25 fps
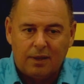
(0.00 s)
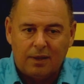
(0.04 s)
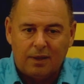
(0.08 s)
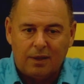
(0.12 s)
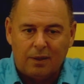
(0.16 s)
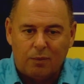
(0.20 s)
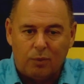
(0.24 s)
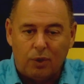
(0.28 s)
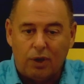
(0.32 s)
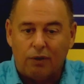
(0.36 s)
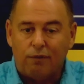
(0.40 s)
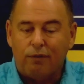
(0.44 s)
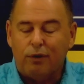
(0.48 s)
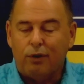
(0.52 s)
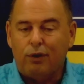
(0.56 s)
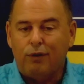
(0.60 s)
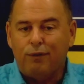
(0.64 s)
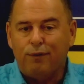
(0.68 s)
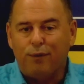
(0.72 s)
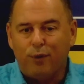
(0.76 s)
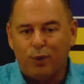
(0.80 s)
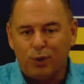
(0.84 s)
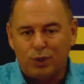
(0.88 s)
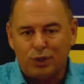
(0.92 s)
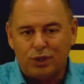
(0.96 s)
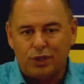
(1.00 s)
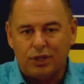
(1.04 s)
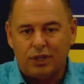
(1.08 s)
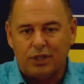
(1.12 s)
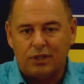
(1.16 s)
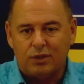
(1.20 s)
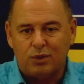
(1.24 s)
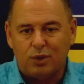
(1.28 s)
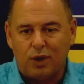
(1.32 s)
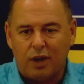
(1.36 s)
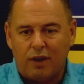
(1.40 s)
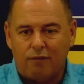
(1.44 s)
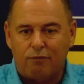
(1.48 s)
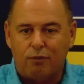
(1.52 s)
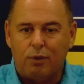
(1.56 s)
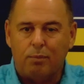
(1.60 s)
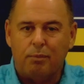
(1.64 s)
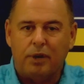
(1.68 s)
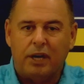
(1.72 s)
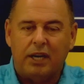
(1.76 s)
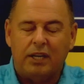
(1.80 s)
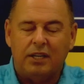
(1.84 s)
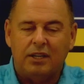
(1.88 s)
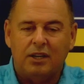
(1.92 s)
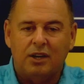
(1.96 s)
We are very fortunate to have
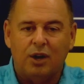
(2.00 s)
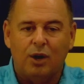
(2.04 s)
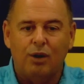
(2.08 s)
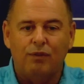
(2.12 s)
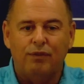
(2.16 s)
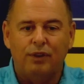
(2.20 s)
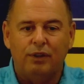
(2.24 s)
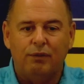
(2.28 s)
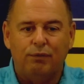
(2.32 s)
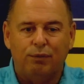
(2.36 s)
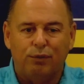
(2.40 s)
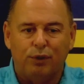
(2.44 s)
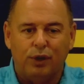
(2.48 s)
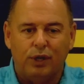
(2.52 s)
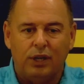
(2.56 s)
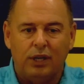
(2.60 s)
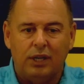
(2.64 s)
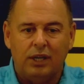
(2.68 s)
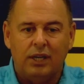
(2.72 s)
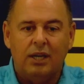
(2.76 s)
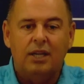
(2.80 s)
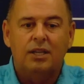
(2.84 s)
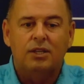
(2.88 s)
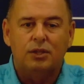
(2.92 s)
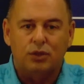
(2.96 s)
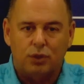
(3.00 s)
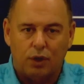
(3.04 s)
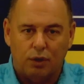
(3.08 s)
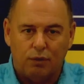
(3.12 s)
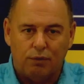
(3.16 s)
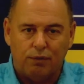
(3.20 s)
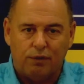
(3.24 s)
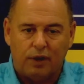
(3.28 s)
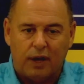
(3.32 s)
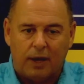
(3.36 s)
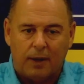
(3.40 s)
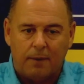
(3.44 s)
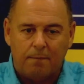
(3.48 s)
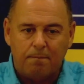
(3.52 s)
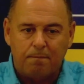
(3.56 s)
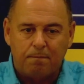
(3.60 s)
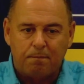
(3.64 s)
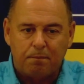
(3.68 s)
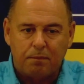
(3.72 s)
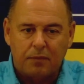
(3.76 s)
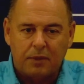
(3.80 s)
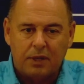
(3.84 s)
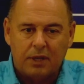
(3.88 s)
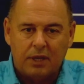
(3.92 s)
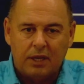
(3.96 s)
remained COVID-free so far.
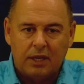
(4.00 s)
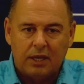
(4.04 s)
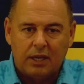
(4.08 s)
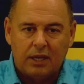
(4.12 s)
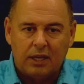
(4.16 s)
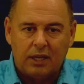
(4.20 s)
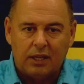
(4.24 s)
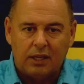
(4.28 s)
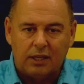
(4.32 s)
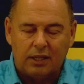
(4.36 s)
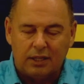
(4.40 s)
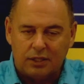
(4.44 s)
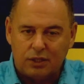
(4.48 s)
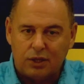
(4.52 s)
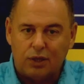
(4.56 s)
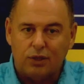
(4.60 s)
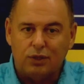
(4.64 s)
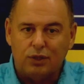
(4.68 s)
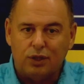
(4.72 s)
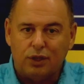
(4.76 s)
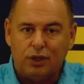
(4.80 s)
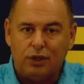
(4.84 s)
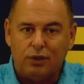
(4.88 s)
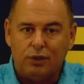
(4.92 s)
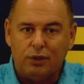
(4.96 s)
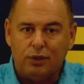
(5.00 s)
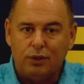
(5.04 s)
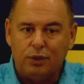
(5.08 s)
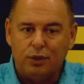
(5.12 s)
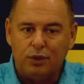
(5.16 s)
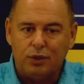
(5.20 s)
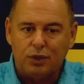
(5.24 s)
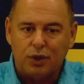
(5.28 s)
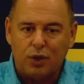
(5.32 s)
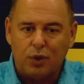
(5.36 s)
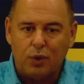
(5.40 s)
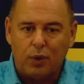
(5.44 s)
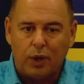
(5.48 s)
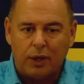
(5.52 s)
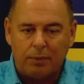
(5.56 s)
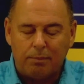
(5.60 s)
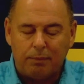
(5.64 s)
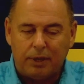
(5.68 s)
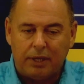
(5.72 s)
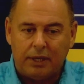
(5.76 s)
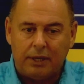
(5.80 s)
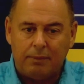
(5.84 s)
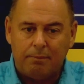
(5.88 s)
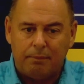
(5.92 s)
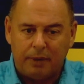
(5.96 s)
Let's continue to do so, and
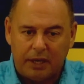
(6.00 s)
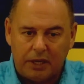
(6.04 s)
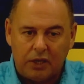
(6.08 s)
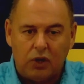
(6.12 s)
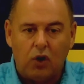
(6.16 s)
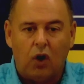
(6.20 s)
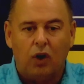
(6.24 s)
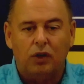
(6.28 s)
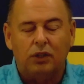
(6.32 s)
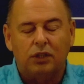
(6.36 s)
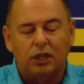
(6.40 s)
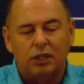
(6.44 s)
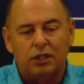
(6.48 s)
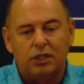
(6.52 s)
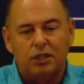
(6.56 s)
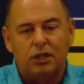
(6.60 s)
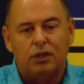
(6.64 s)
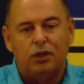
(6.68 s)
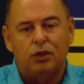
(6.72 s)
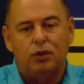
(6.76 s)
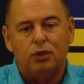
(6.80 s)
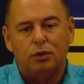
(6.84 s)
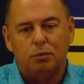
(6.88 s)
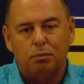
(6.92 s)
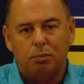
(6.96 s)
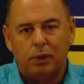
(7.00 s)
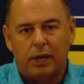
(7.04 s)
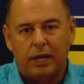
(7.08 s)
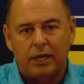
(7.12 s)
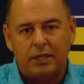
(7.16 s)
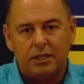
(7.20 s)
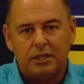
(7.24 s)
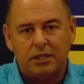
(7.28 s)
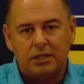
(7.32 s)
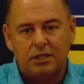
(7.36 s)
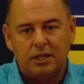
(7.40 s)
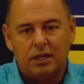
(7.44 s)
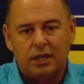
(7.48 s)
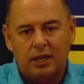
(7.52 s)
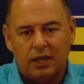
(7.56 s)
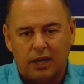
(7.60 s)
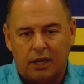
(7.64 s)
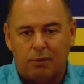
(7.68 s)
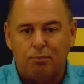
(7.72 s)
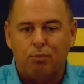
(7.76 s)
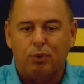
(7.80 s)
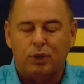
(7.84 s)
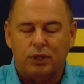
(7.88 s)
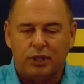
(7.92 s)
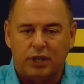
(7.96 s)
may God continue to bless
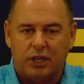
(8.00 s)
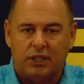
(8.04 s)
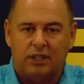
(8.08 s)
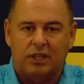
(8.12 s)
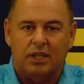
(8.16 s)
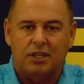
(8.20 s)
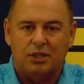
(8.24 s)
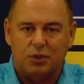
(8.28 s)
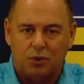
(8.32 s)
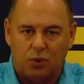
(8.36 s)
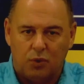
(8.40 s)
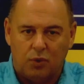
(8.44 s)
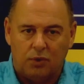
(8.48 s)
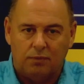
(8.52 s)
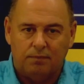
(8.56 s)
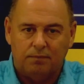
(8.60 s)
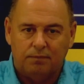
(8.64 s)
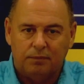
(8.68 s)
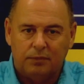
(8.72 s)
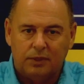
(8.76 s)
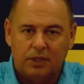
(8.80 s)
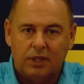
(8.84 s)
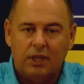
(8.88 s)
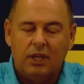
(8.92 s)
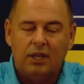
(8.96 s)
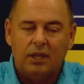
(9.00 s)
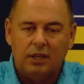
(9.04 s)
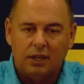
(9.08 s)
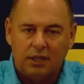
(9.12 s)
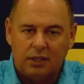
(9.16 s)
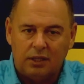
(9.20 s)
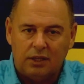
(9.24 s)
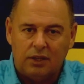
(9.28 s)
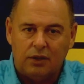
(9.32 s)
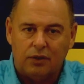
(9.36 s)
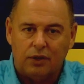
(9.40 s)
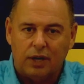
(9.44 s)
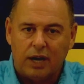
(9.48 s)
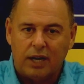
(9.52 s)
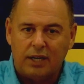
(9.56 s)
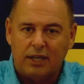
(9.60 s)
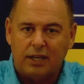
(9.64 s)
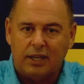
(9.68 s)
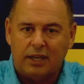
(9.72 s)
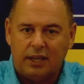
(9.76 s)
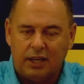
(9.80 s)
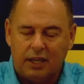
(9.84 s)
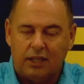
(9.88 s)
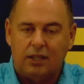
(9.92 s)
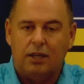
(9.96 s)
and protect us all. Kia ora
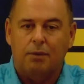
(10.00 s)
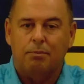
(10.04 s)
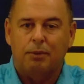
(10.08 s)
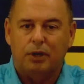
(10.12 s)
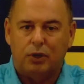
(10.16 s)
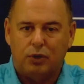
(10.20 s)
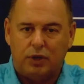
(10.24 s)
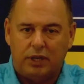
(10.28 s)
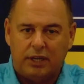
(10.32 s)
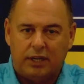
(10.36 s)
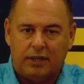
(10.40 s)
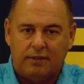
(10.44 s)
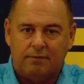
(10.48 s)
e kia manuia.